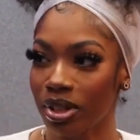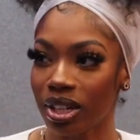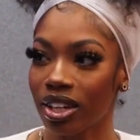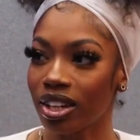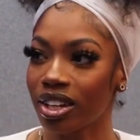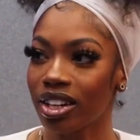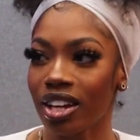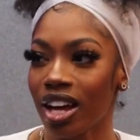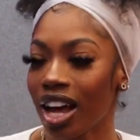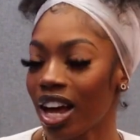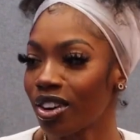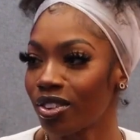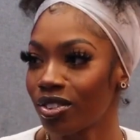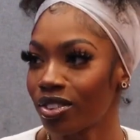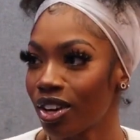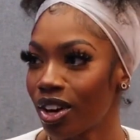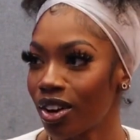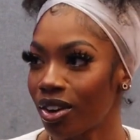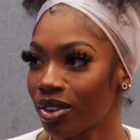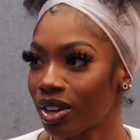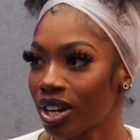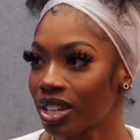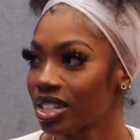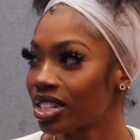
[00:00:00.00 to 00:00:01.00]
But I don't
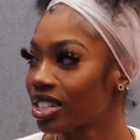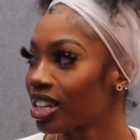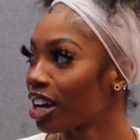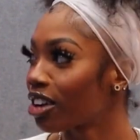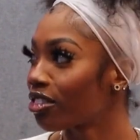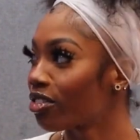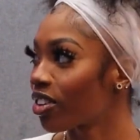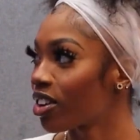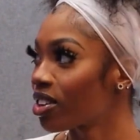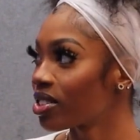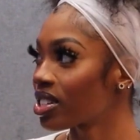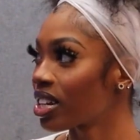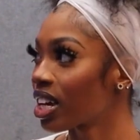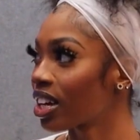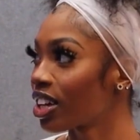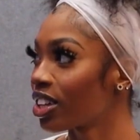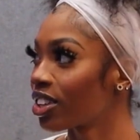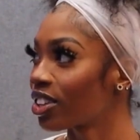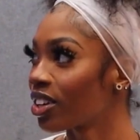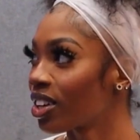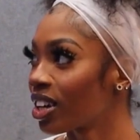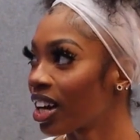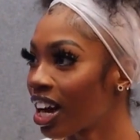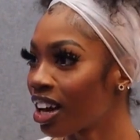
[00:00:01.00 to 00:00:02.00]
know because it's like 1st,
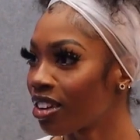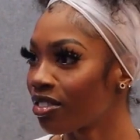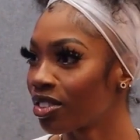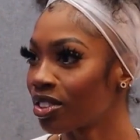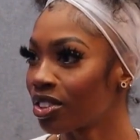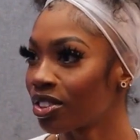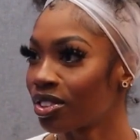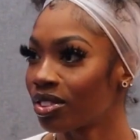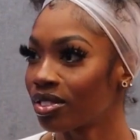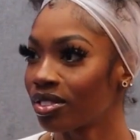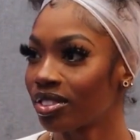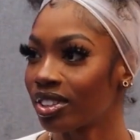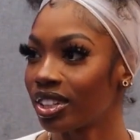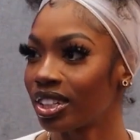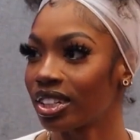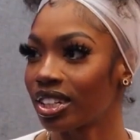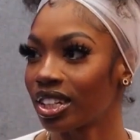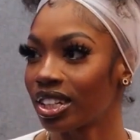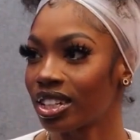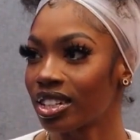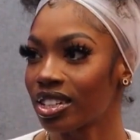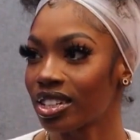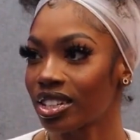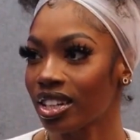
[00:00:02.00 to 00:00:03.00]
2nd, 3rd Avenue.
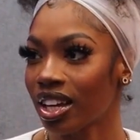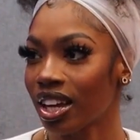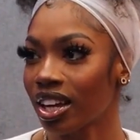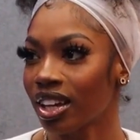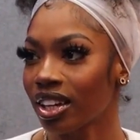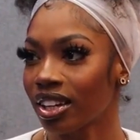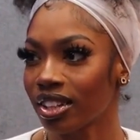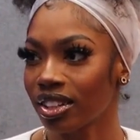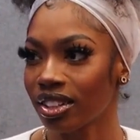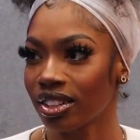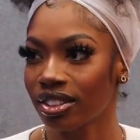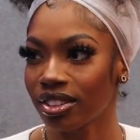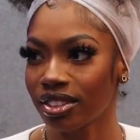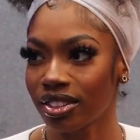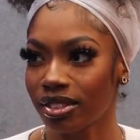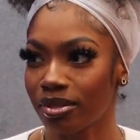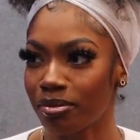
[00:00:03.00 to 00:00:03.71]
Yeah,